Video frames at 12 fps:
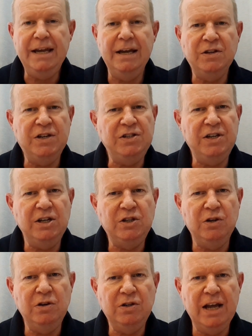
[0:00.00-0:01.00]
Azizi
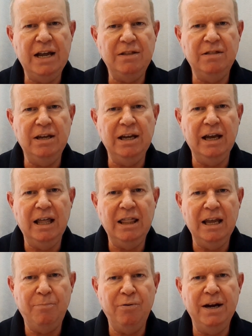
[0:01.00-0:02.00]
to take the
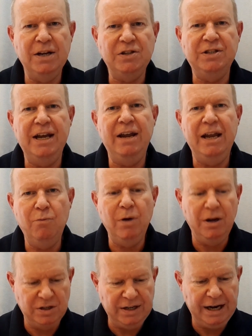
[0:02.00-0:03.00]
apprentice there, he
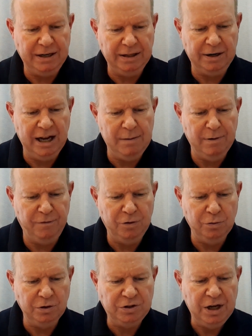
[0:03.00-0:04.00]
won't take the claim, of
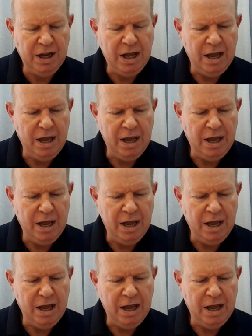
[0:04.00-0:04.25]
course.